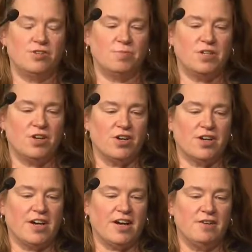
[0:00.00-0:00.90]
Erdman
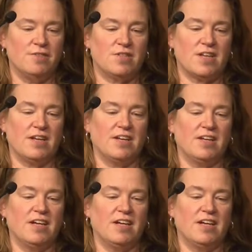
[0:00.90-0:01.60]
Archives, uh,